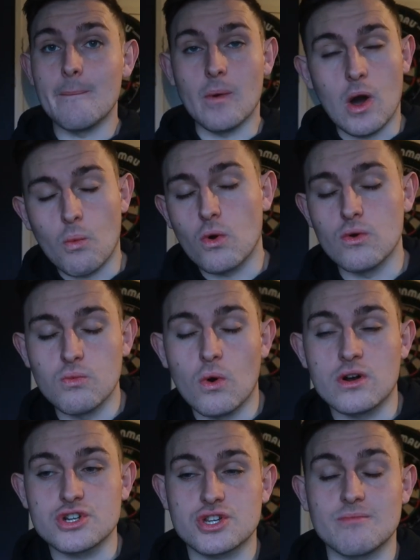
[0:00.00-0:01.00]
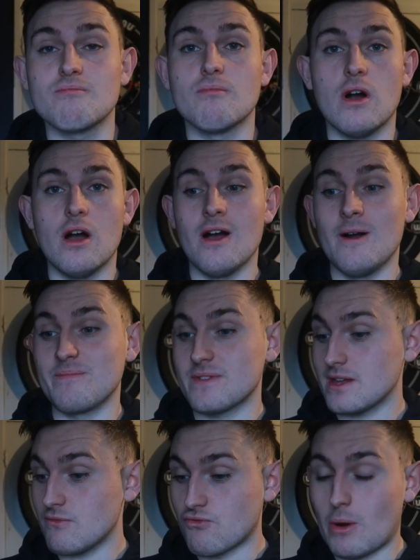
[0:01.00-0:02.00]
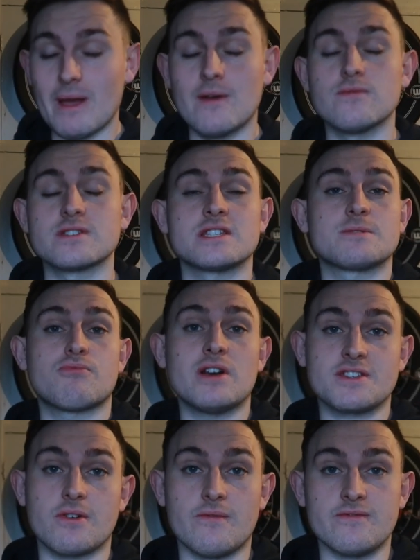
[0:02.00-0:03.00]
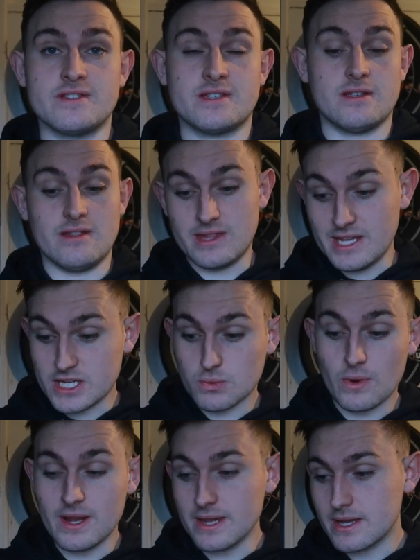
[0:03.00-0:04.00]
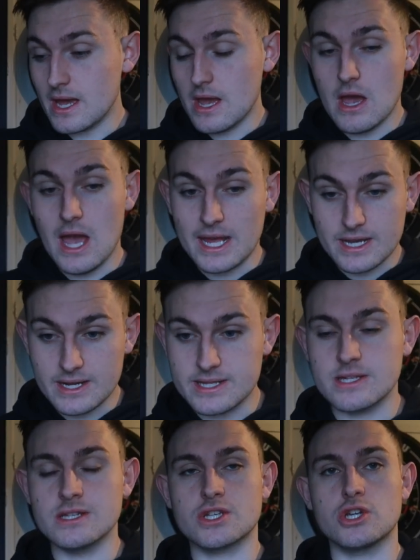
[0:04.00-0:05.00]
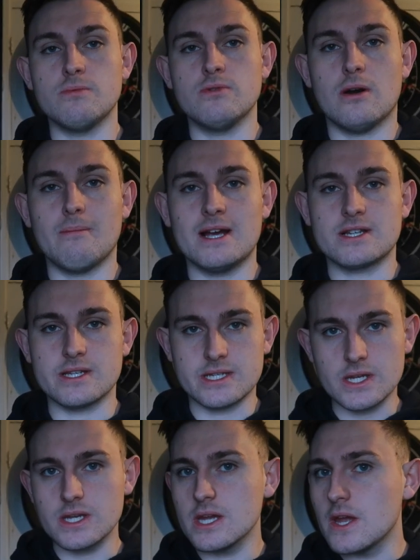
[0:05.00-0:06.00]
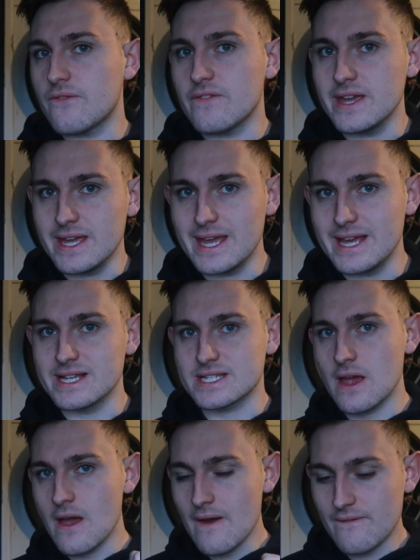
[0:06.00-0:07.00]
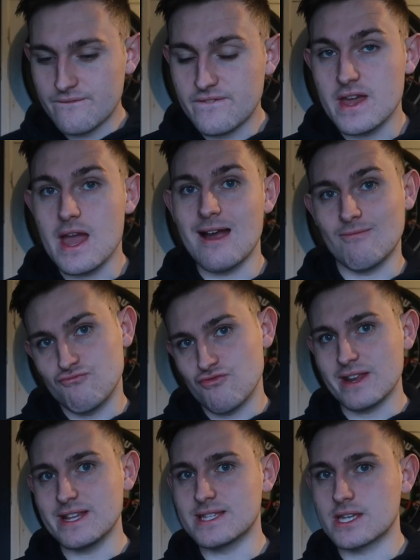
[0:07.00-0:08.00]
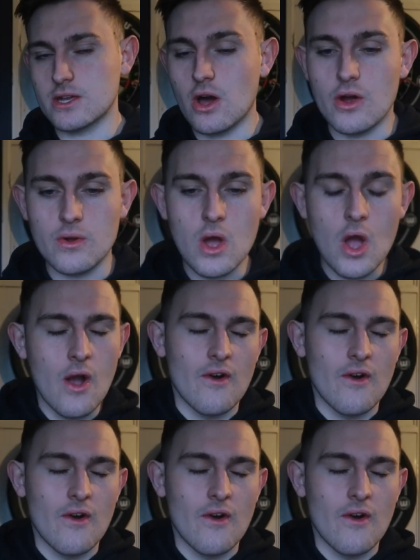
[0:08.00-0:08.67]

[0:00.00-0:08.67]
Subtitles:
but I will watch Rob Edwards' press conference this week heading into this QPR match to see if he is fit and ready to go